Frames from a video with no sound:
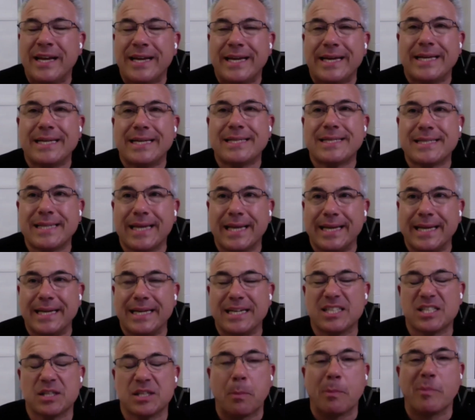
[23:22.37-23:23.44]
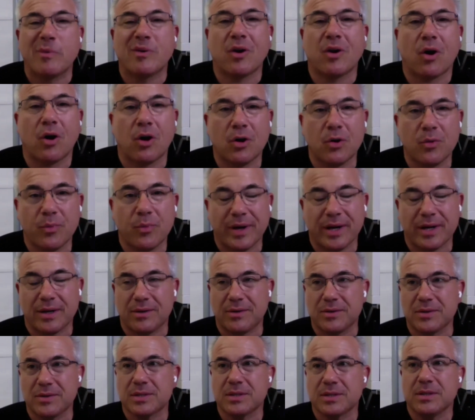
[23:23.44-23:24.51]
It's setting some
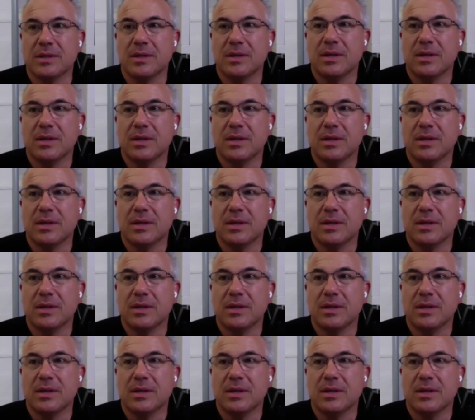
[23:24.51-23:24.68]
guardrails